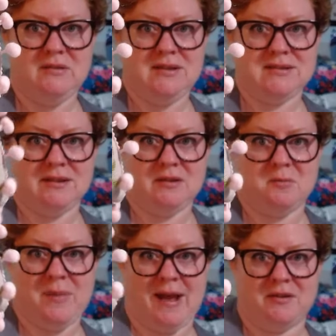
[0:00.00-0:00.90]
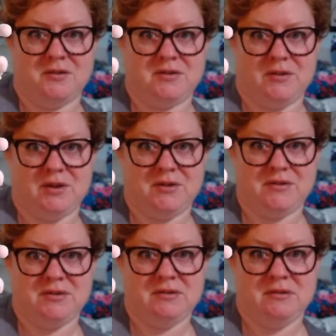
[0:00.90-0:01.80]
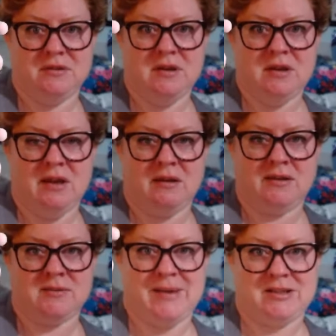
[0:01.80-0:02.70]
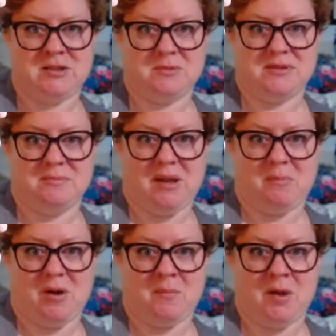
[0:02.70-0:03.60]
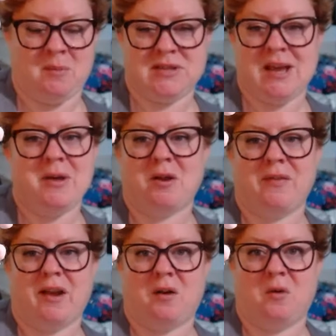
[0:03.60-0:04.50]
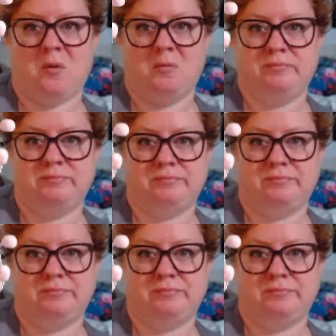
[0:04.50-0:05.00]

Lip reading: these little patterns of hers. And I just matched it with some pink pom-poms. I bought a whole